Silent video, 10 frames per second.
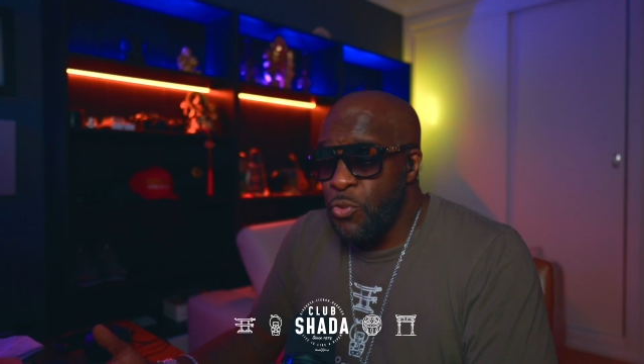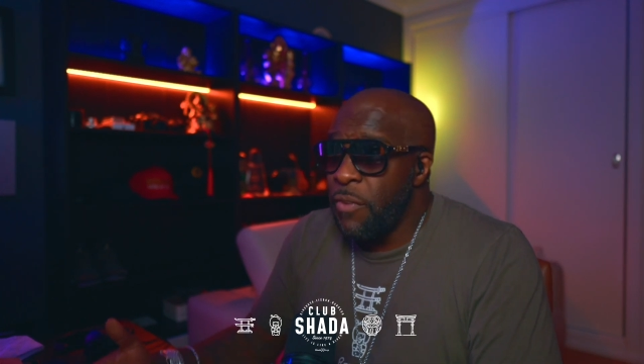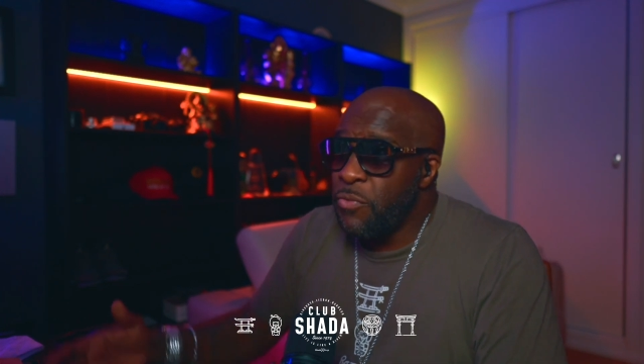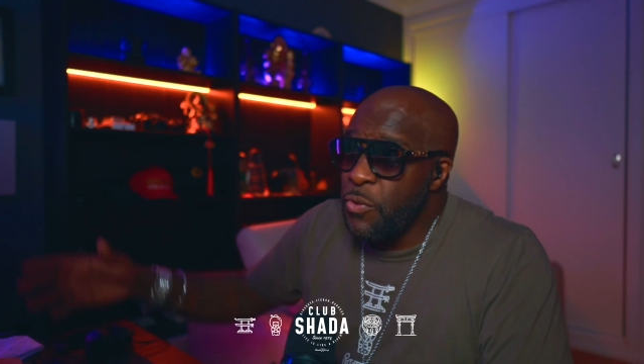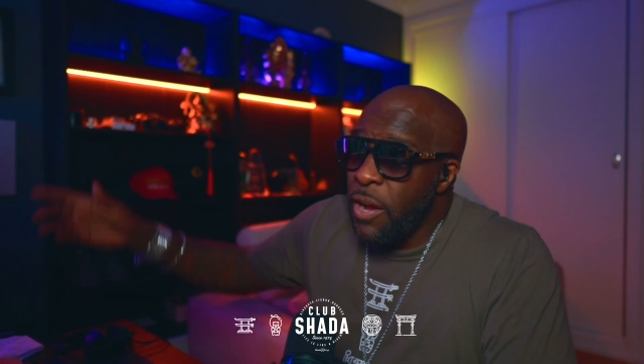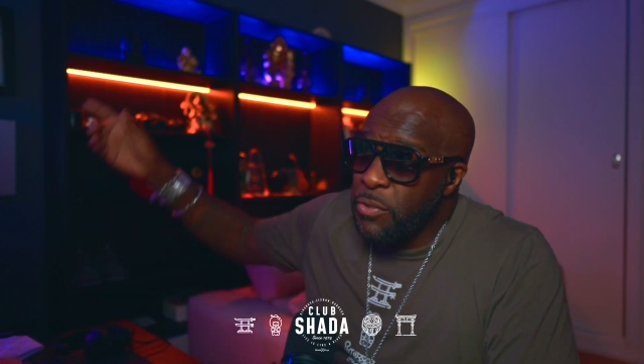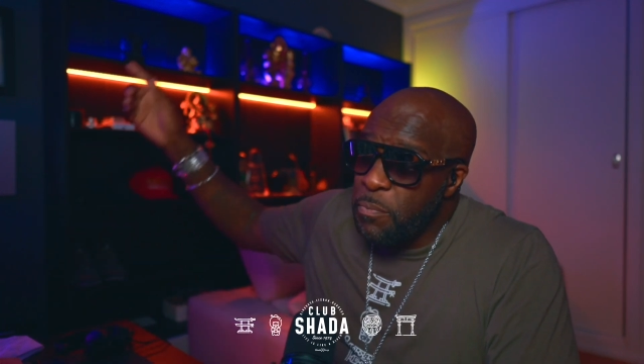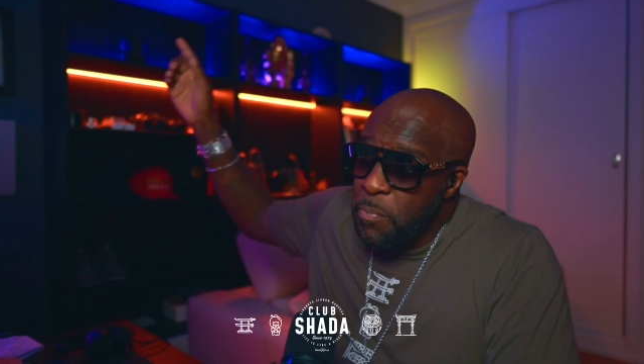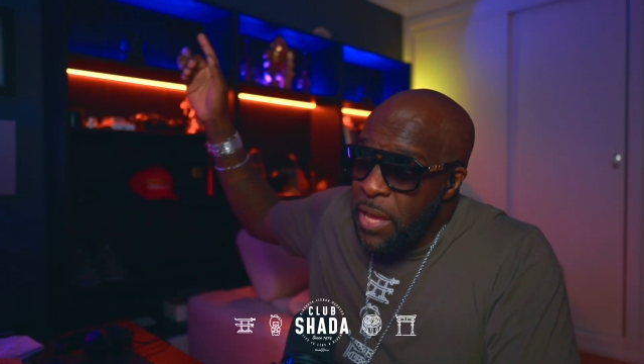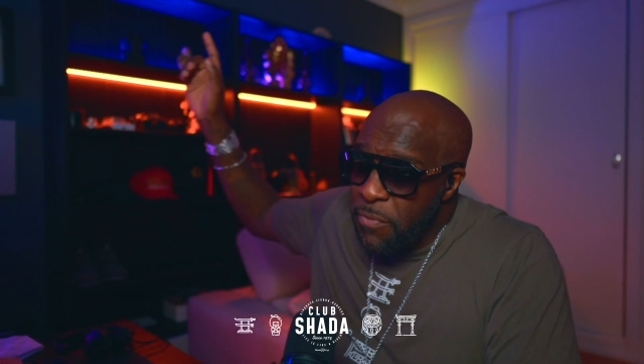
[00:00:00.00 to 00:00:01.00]
So you have to, you have
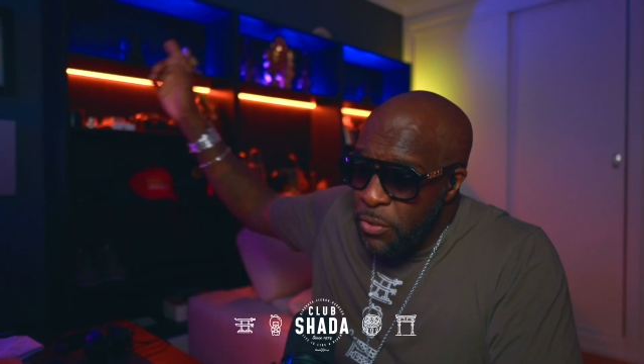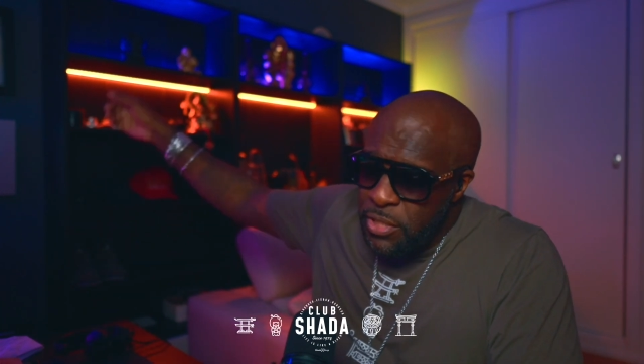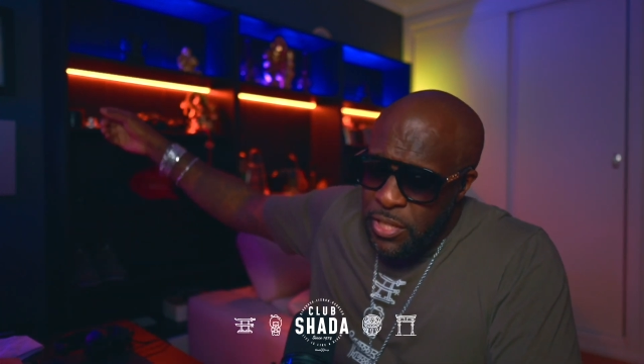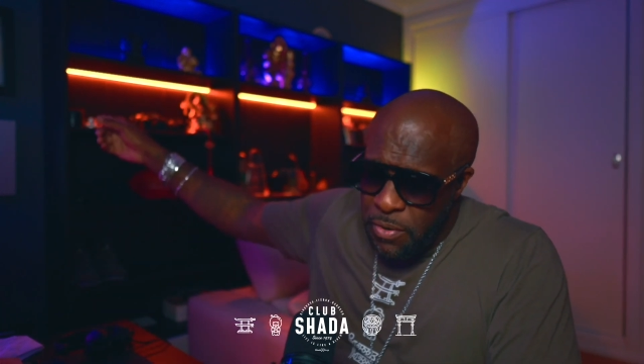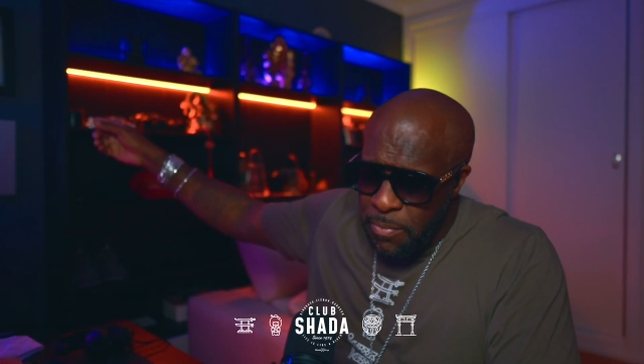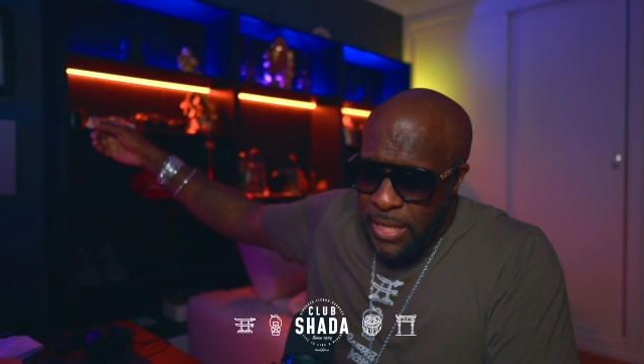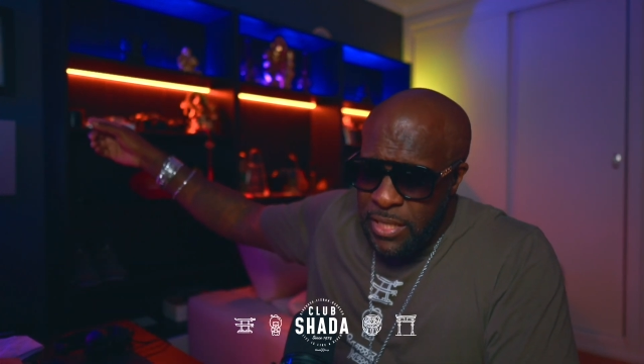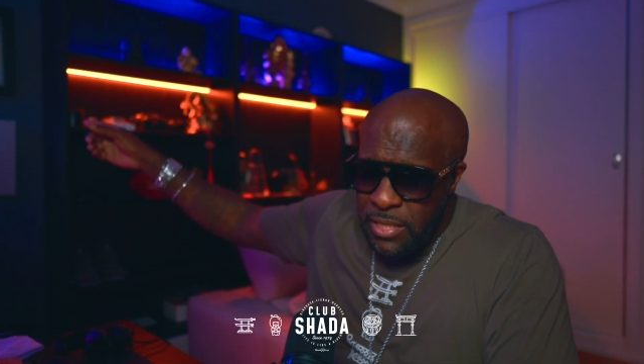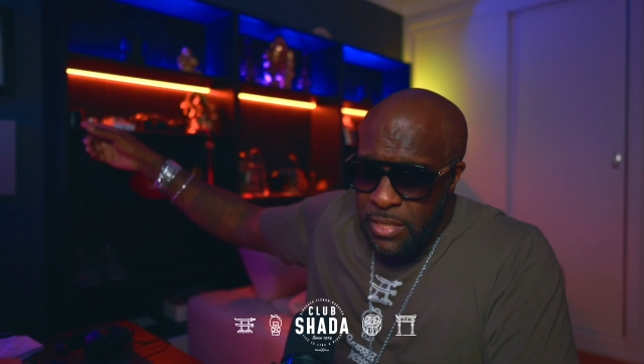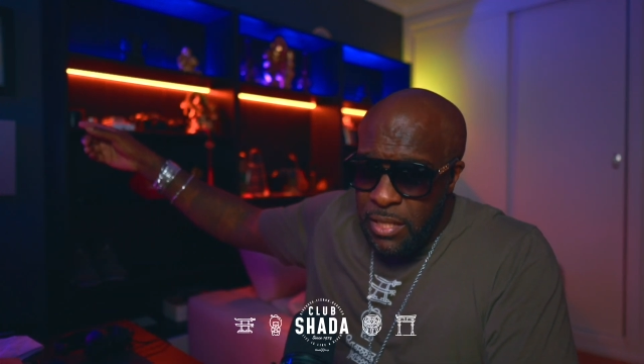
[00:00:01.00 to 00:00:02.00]
to pay for the
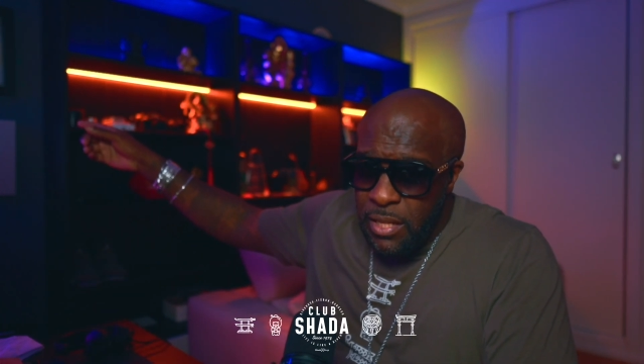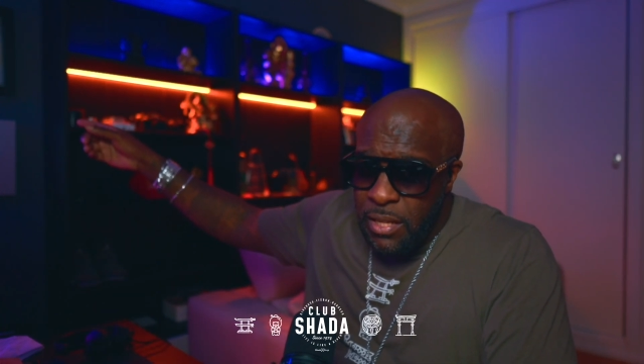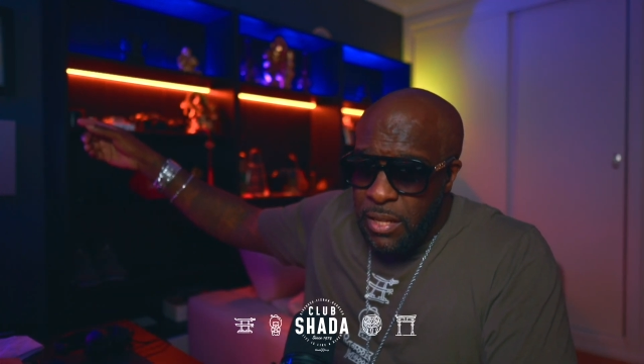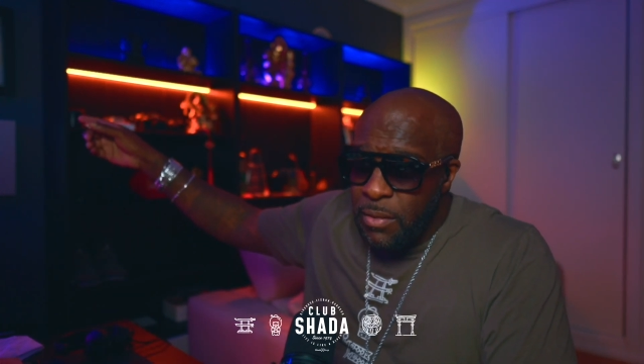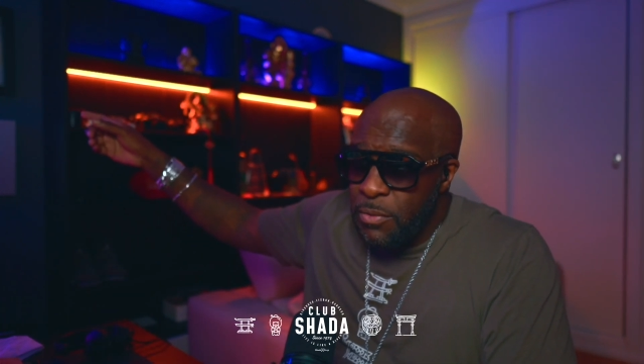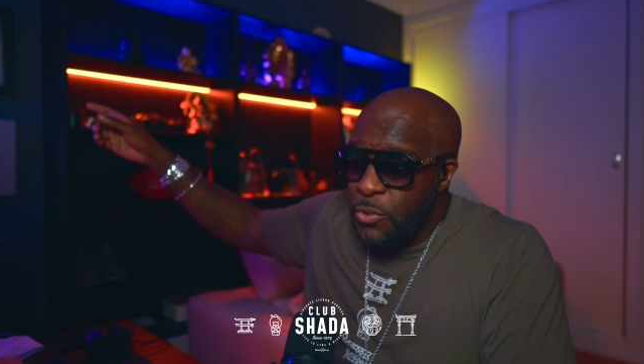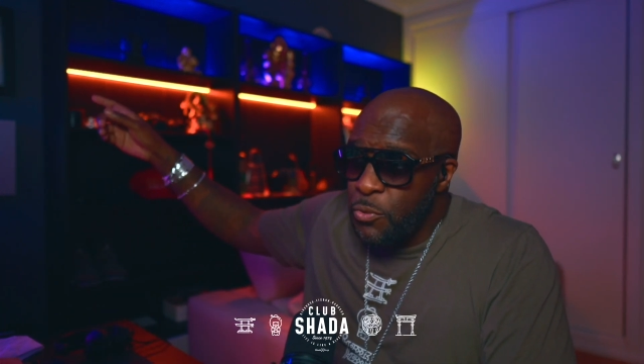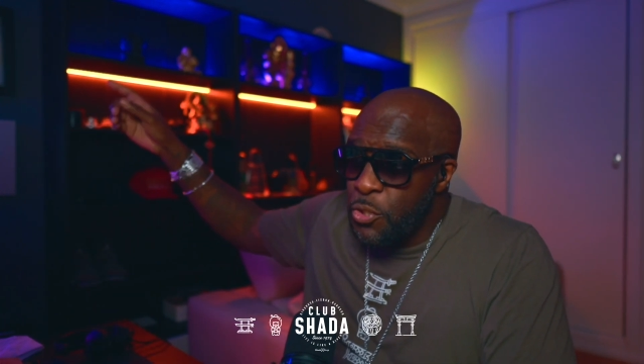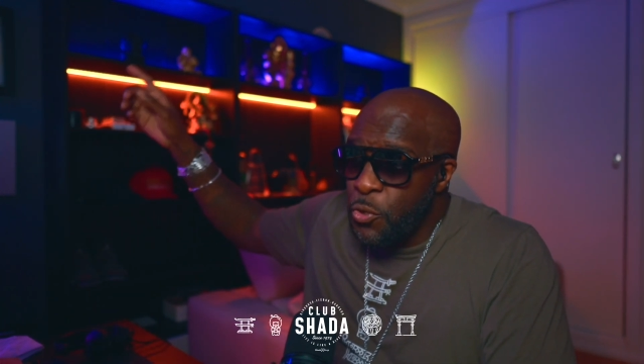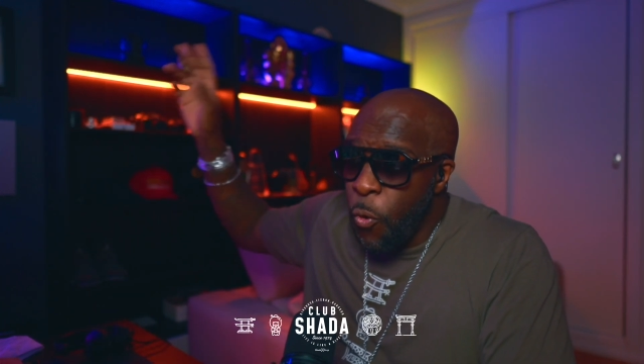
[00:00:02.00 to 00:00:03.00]
terabytes
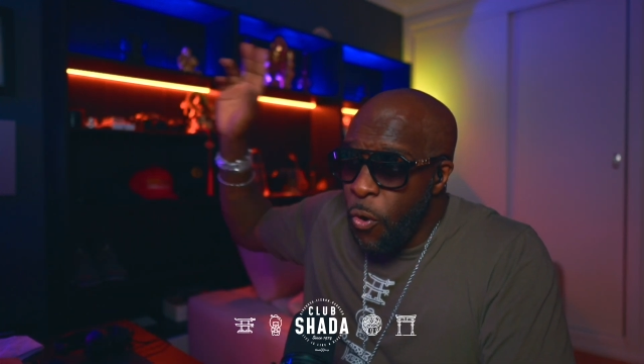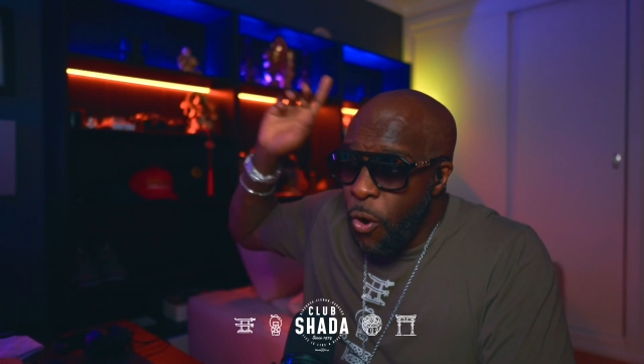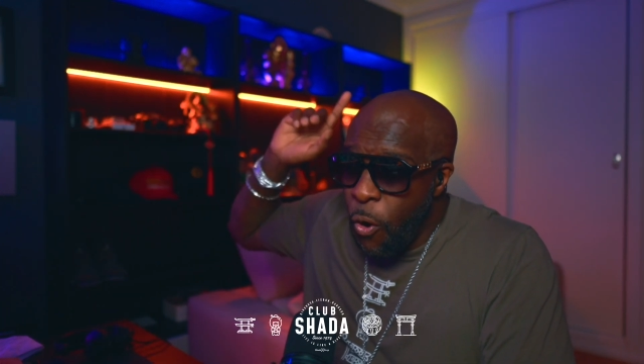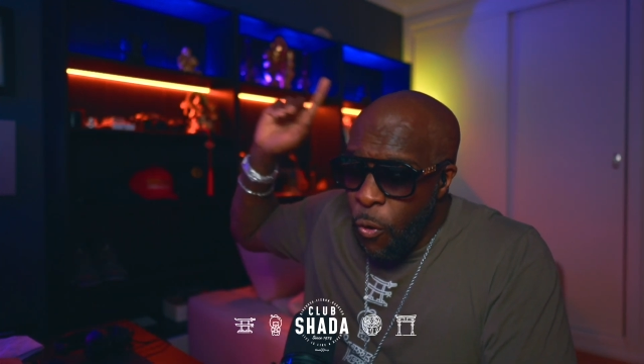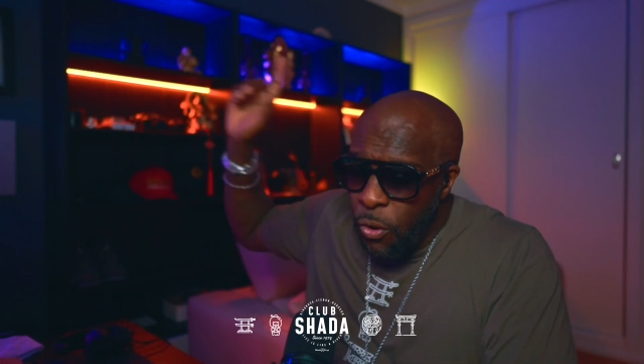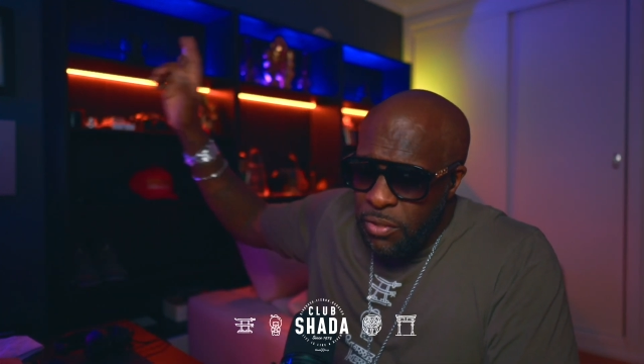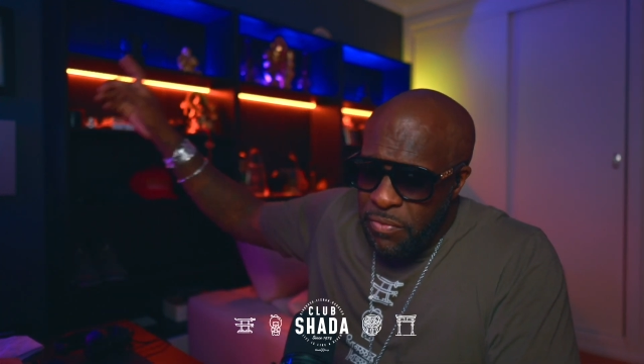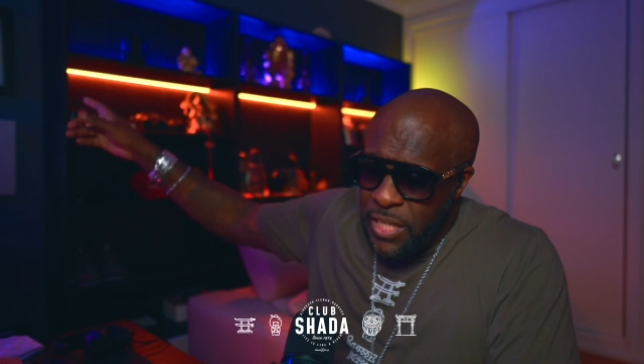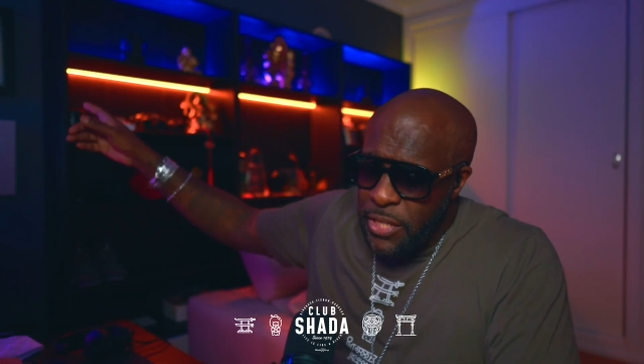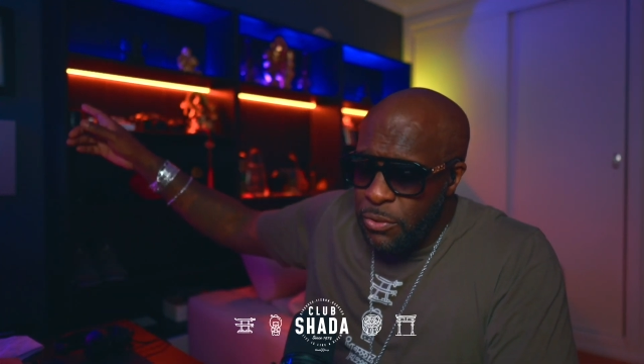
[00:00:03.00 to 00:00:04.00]
to store all
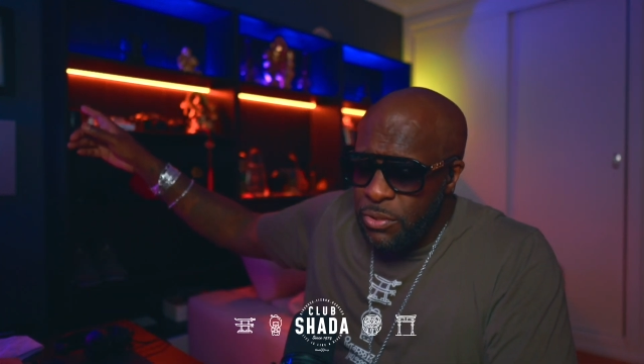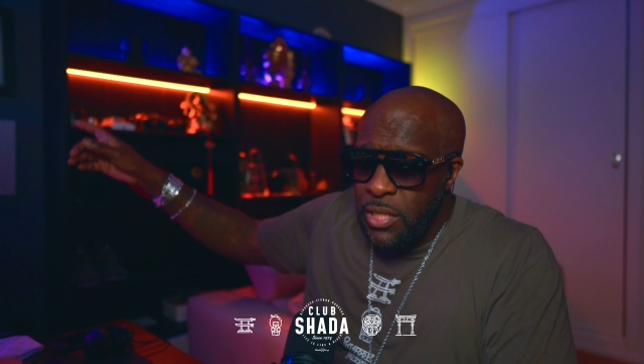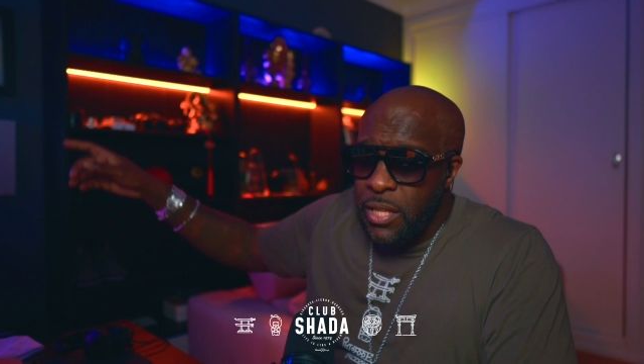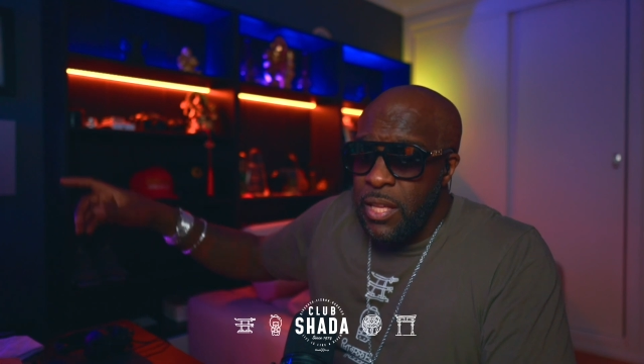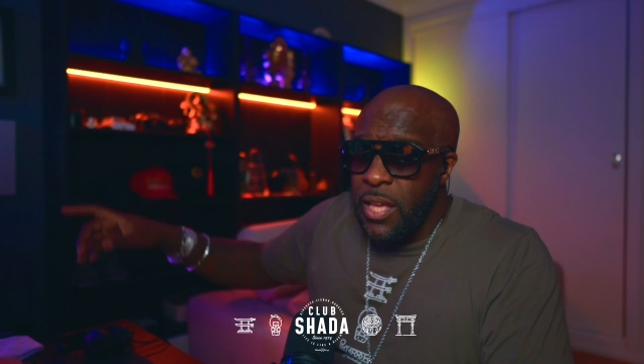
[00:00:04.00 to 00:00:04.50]
the videos,